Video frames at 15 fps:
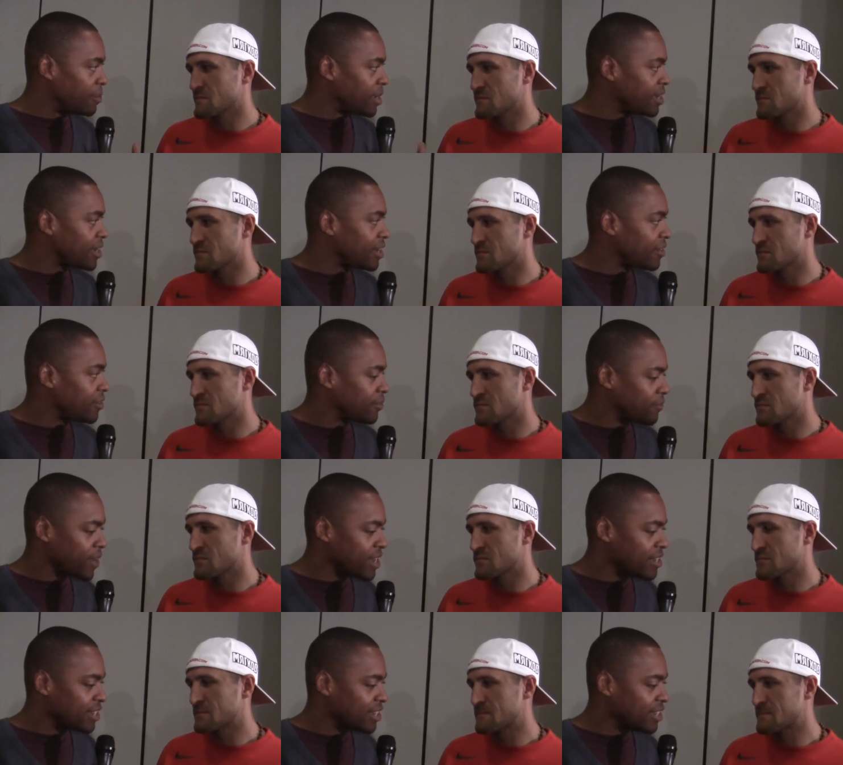Speaker 1: beginning of this
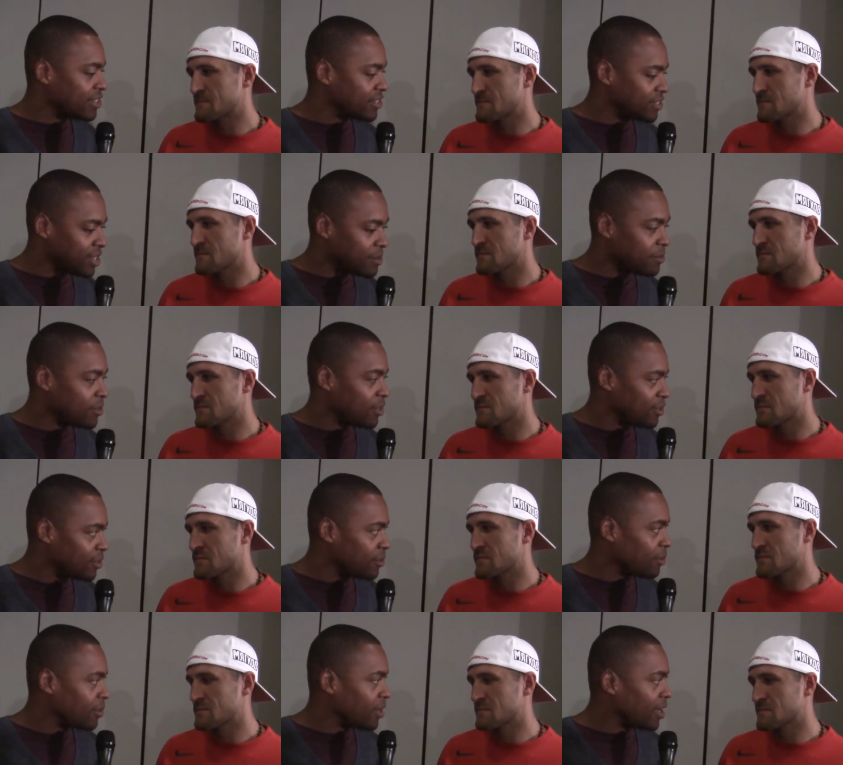fight, did it seem to
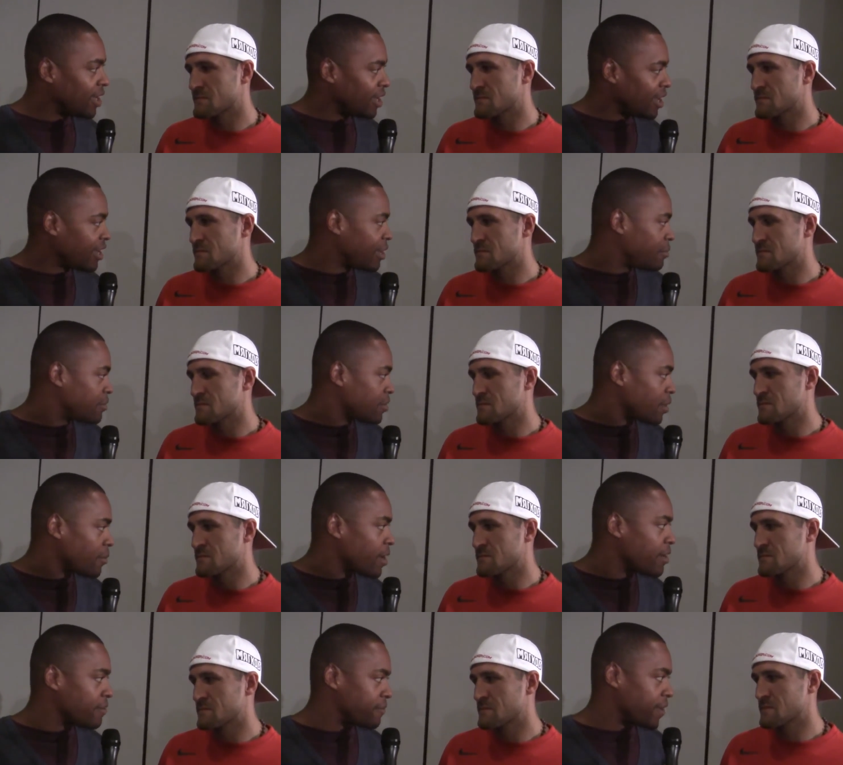you like he was
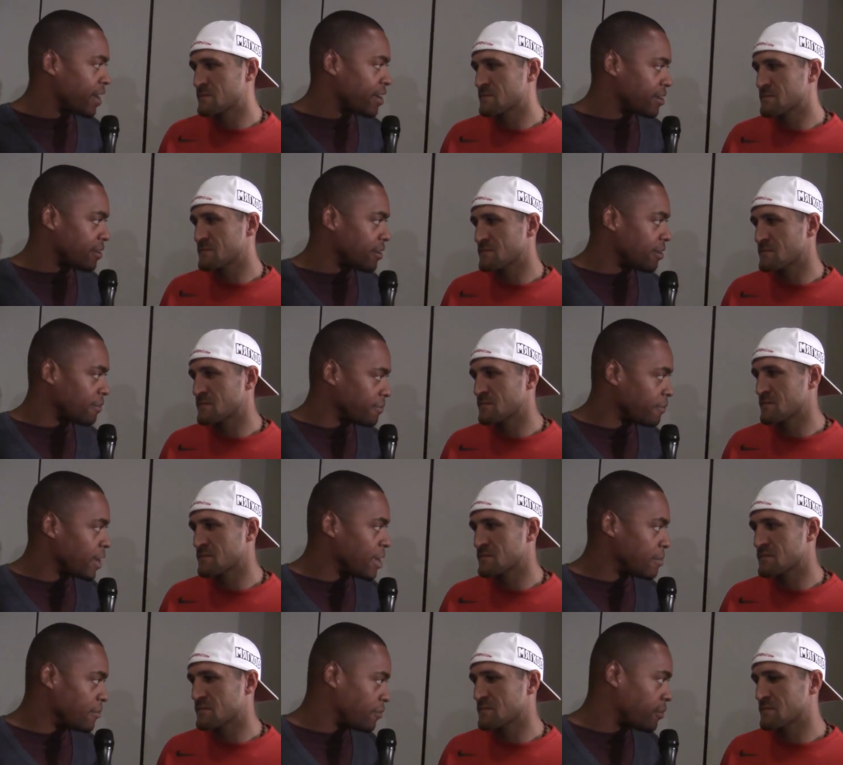already fighting
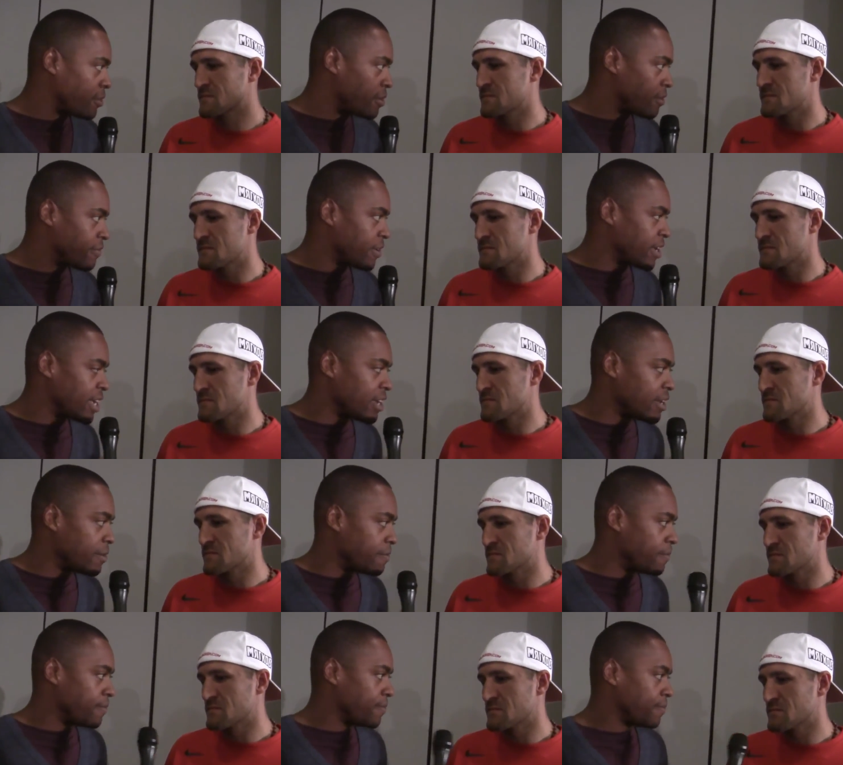afraid before you ever hit
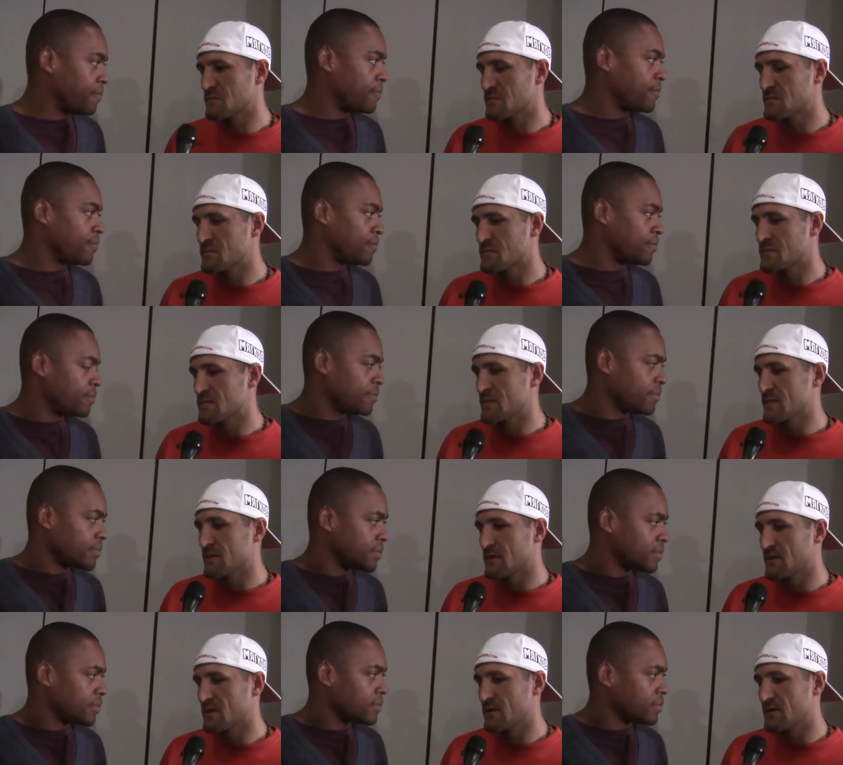him?
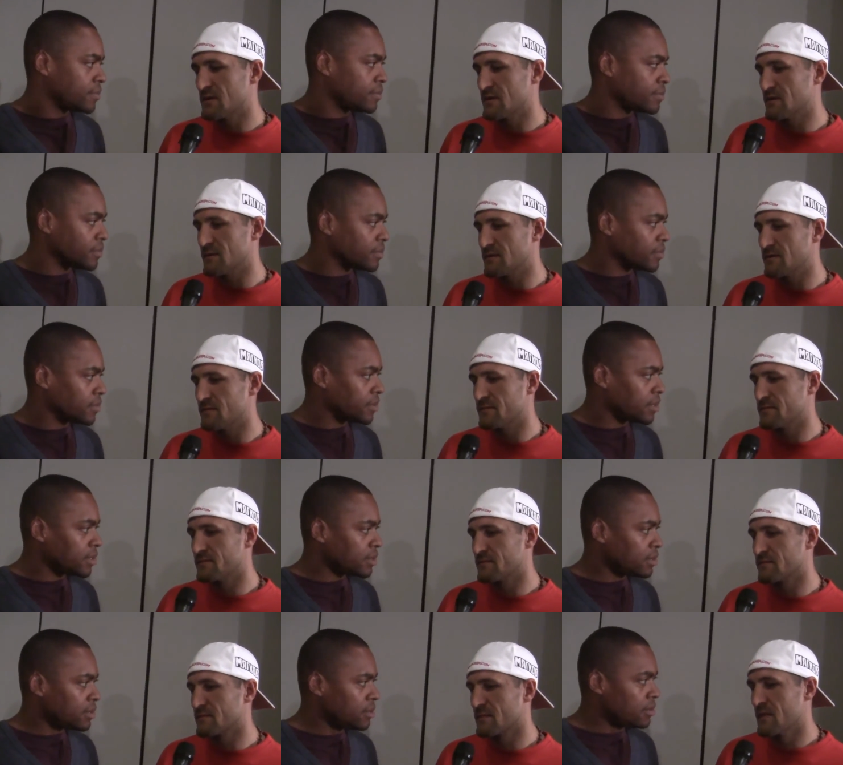
Speaker 2: Uh,
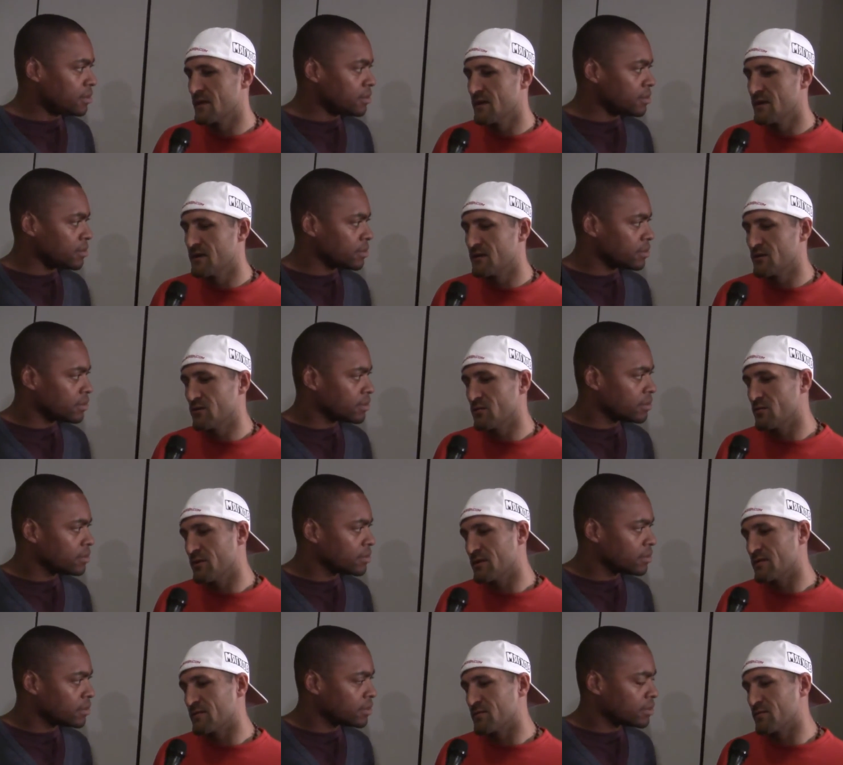you know,
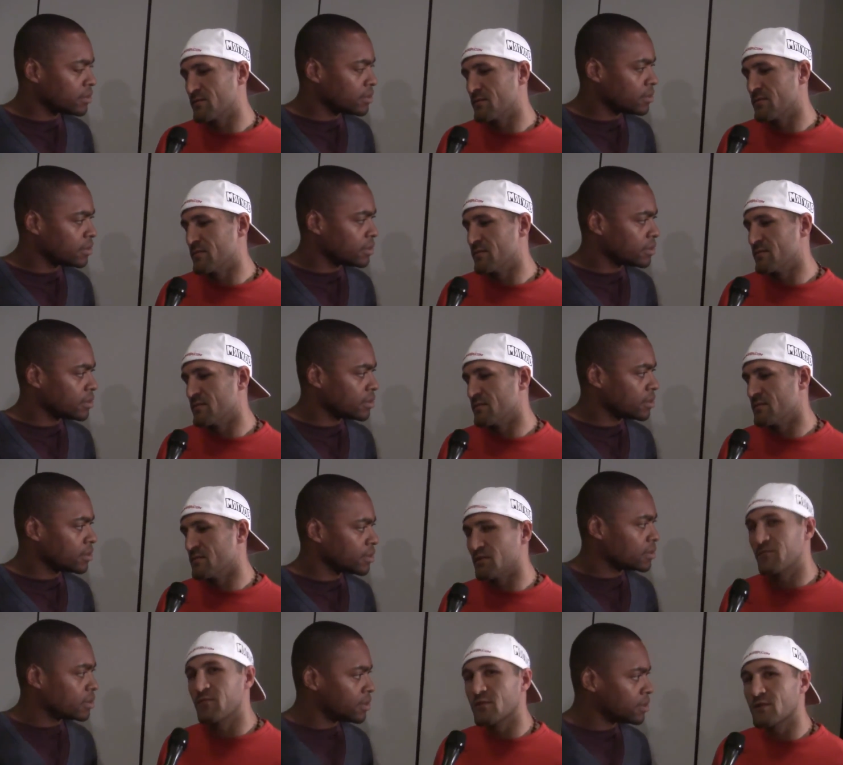but
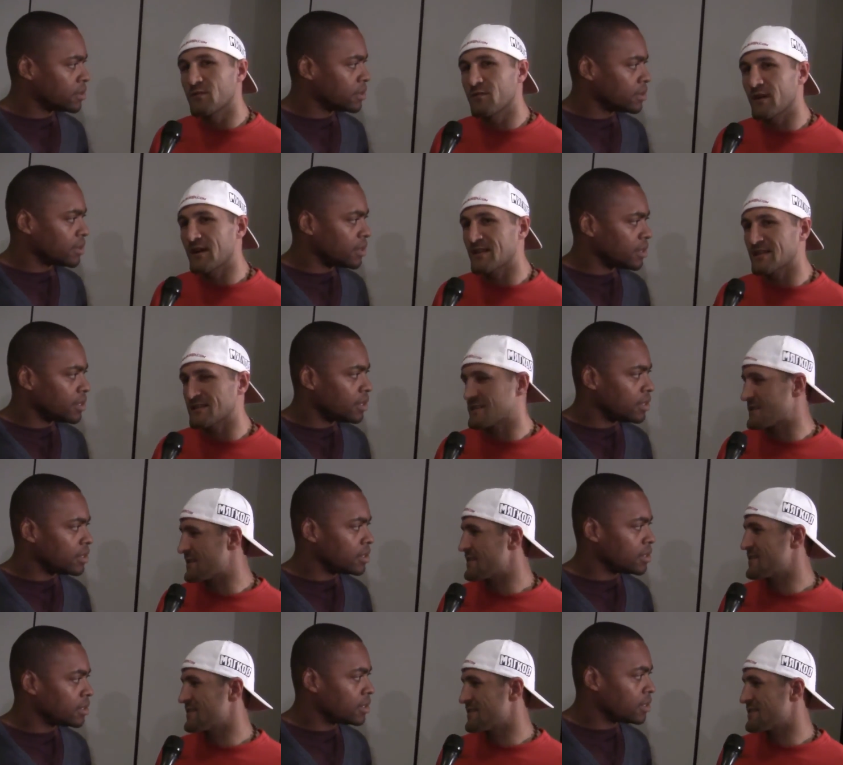before the fight he
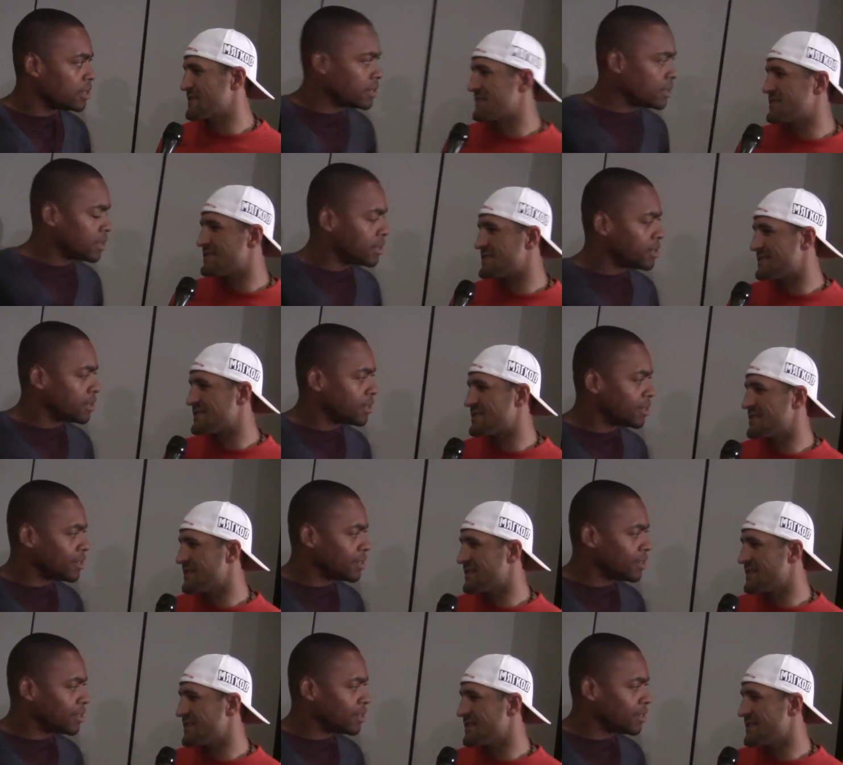said uh, a,